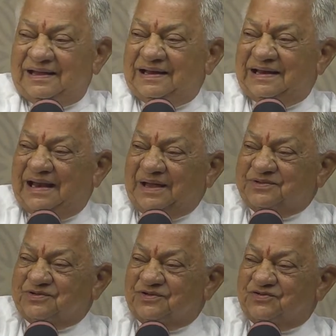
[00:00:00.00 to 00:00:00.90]

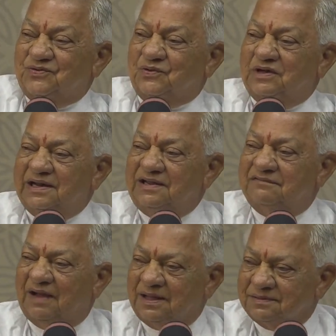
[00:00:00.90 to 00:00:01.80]
next
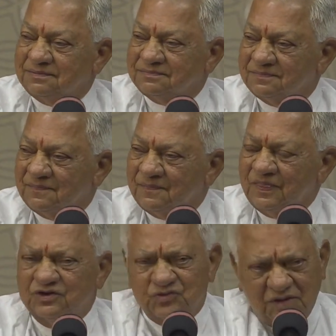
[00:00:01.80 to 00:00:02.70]
Sugriva.
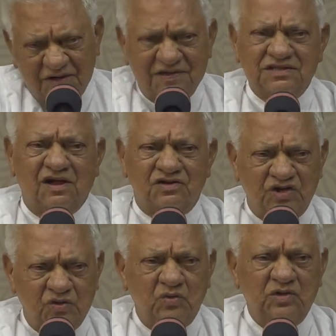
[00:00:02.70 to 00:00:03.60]
Sugriva is
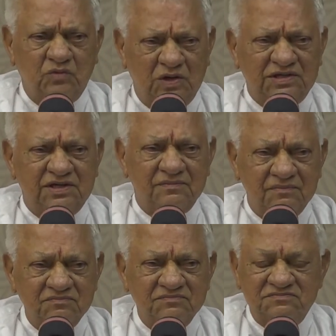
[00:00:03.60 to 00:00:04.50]
also a good devotee.
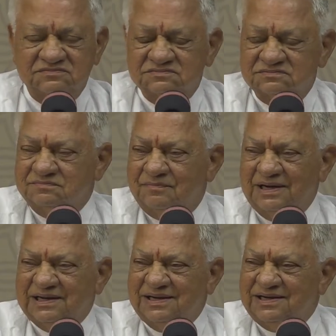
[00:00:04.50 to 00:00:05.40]

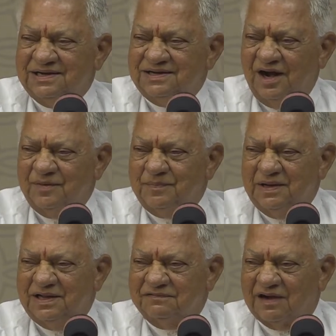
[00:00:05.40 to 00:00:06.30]
But he did not
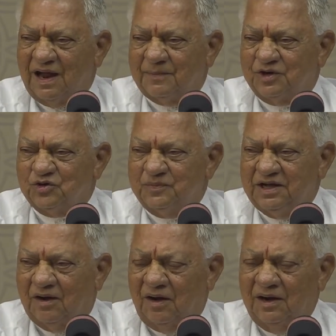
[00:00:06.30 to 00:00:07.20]
believe Rama to be
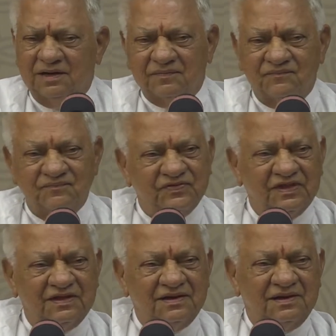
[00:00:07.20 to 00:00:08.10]
God.
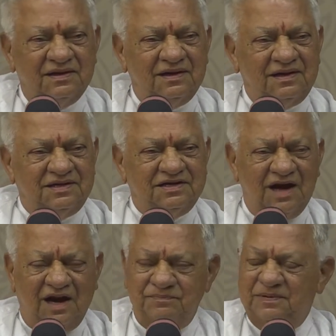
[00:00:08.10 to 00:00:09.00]
He did
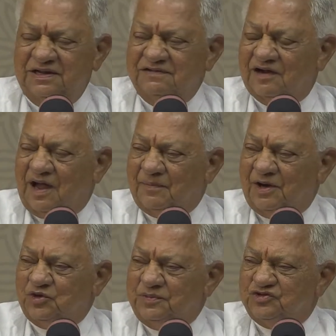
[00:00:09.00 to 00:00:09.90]
not believe
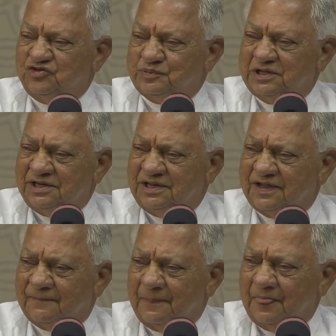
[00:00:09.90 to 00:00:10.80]
Rama to be superior,